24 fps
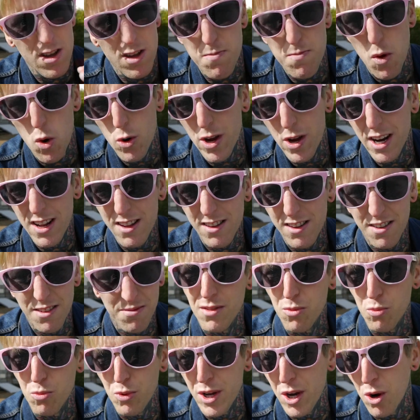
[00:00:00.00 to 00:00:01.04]
smoking it.
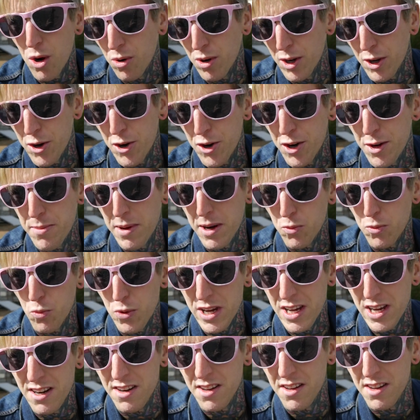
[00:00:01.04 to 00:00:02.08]
We only heard about
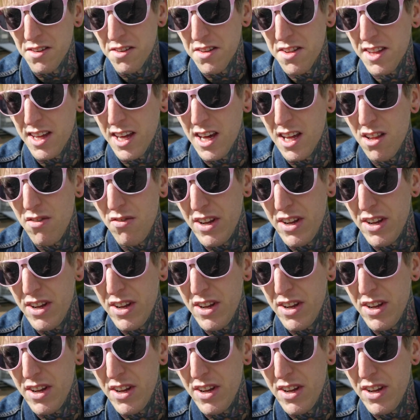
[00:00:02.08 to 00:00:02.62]
weed in skate